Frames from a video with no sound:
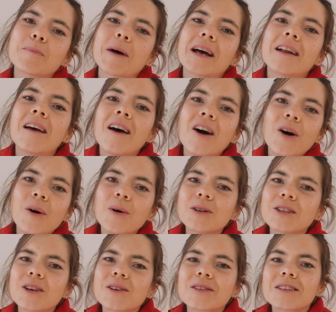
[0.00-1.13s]
but
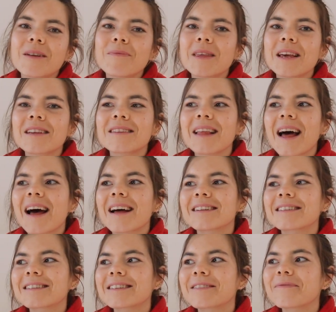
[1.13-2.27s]
also something
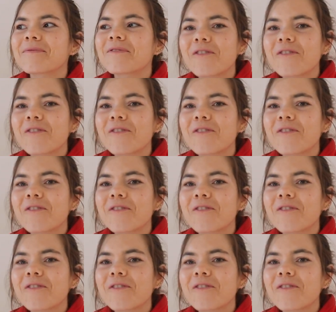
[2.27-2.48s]
that's